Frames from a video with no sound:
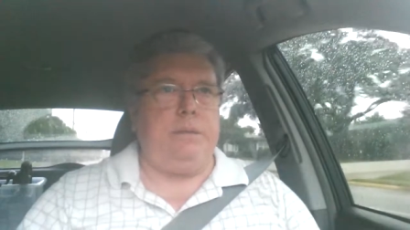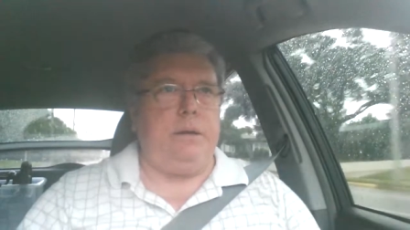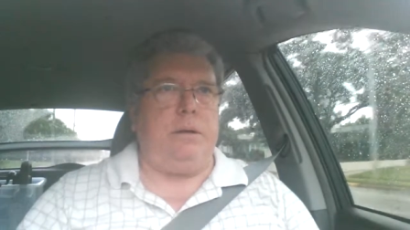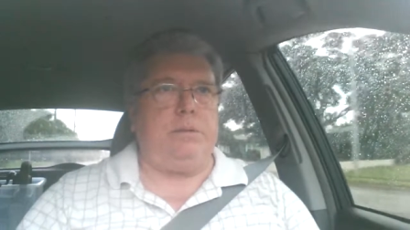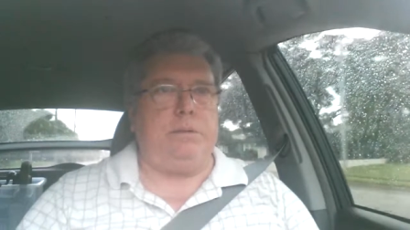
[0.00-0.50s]

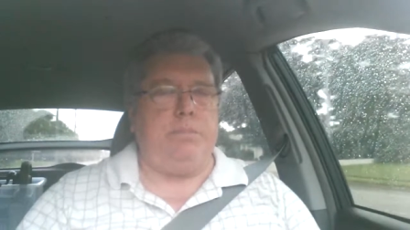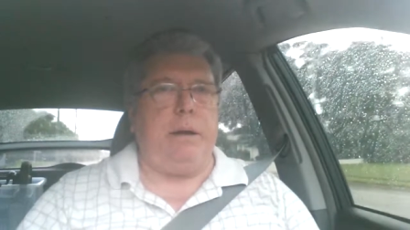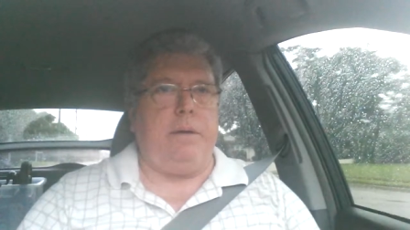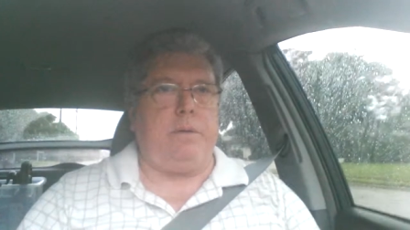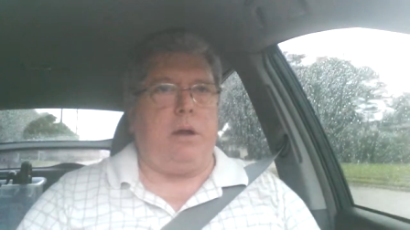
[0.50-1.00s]
you know, some
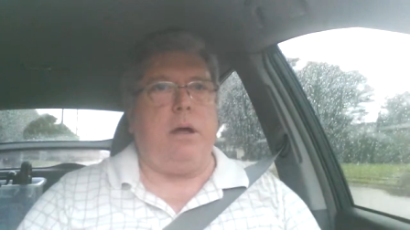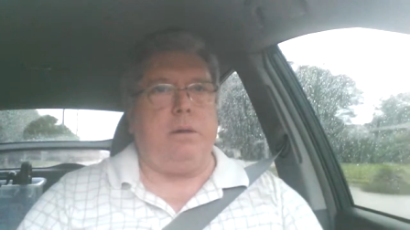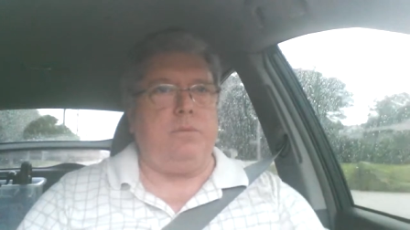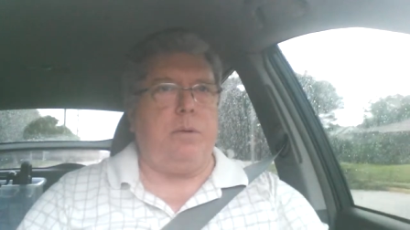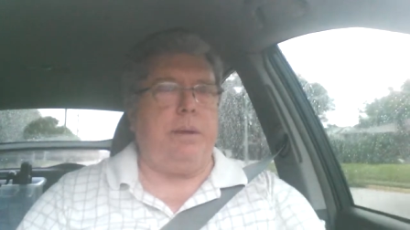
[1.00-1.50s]
money to
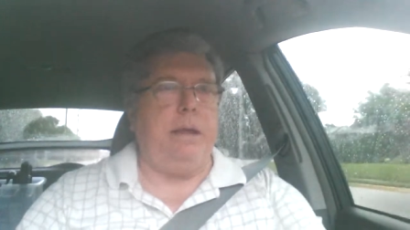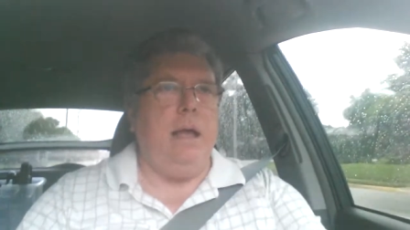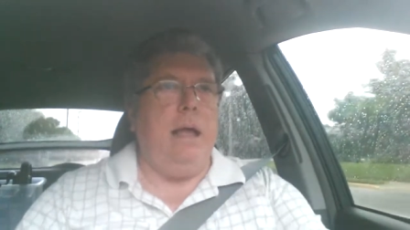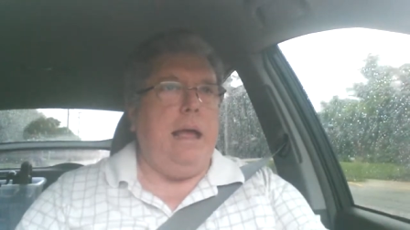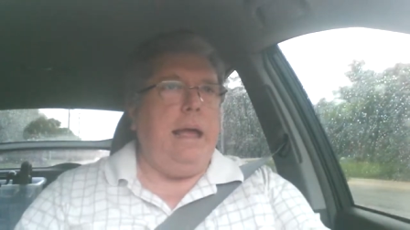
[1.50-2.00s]
haul it for me,
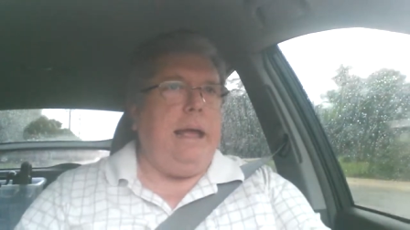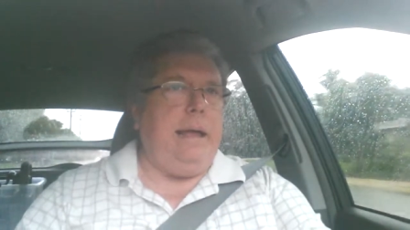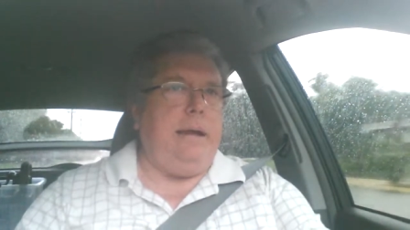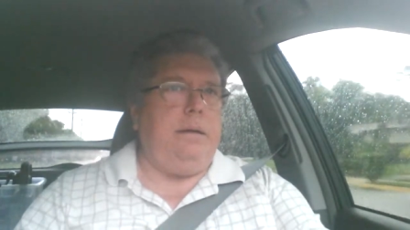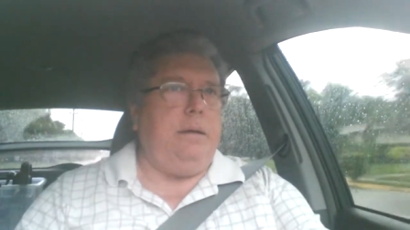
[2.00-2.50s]

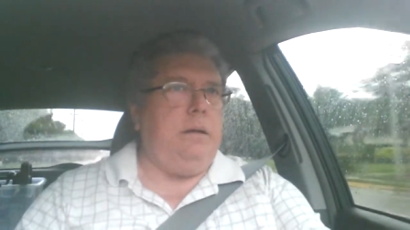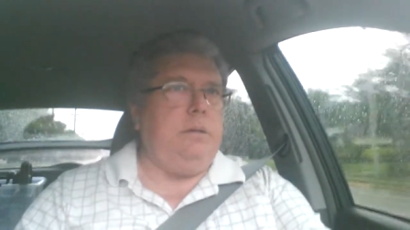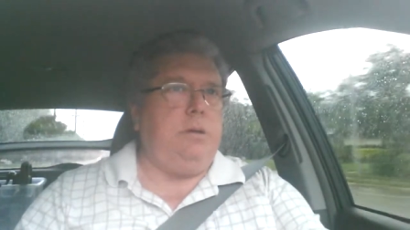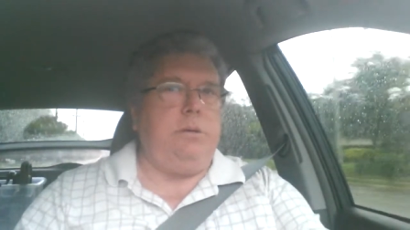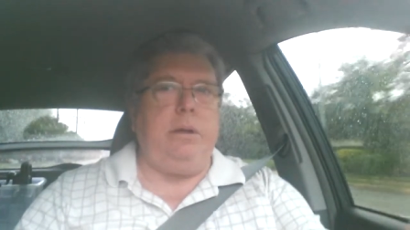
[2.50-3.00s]
and
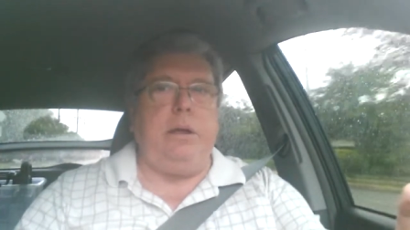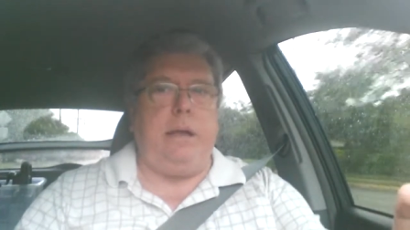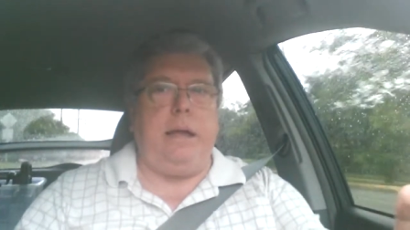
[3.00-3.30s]
So you can